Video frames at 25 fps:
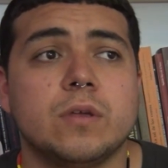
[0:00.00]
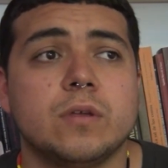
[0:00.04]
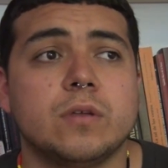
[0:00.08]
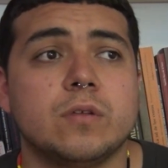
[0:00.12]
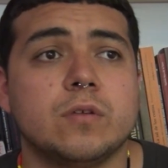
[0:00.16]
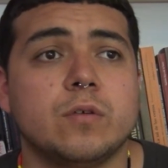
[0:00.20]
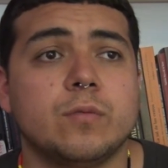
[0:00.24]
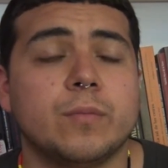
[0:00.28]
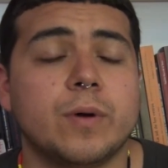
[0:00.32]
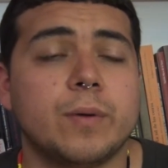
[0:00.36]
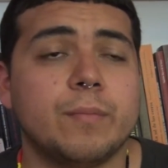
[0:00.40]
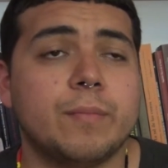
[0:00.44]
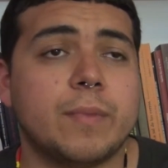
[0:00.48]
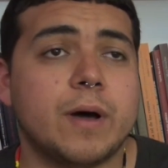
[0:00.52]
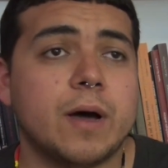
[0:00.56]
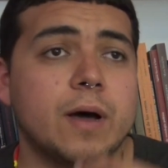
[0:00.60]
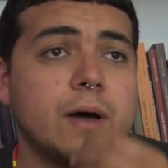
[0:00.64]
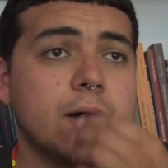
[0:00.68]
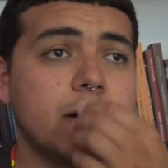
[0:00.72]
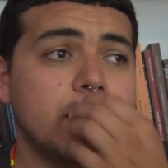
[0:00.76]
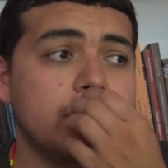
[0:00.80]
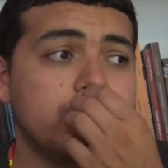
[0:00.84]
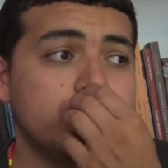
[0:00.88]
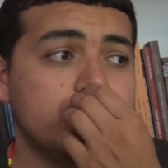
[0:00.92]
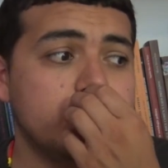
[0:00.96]
you know, my
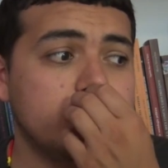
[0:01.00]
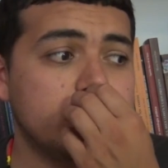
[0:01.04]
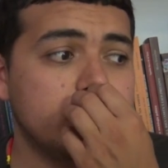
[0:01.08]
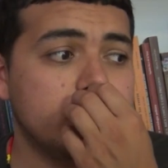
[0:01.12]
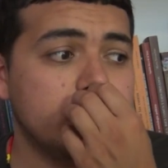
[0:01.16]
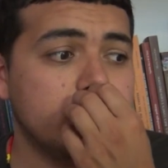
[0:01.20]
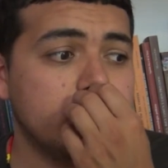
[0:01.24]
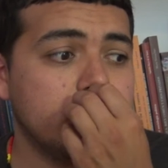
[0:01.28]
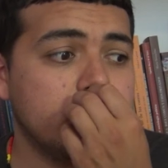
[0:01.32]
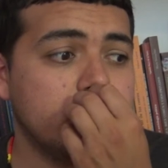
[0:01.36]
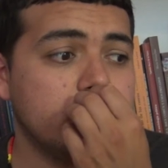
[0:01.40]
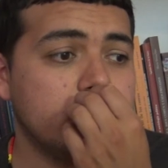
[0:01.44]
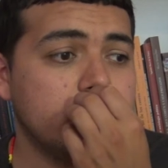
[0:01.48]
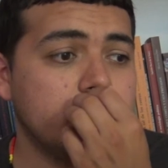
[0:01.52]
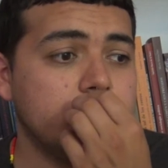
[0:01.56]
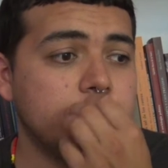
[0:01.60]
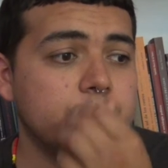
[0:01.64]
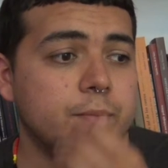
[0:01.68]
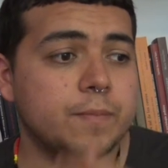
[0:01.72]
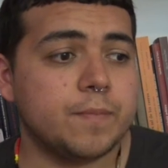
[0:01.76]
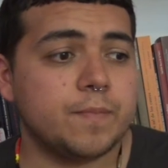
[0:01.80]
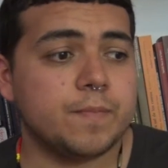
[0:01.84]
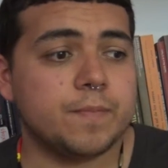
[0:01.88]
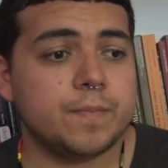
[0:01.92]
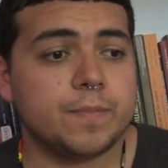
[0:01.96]
mom
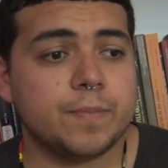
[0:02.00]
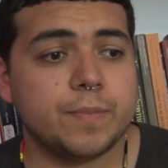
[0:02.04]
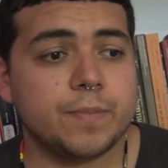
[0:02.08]
um,